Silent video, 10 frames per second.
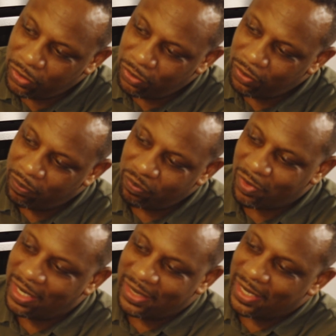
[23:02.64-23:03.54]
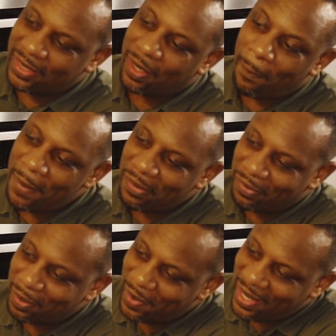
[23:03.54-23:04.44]
you? Is there some
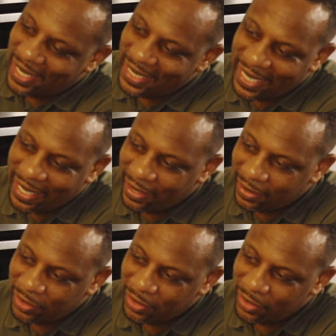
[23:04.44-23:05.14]
method behind that?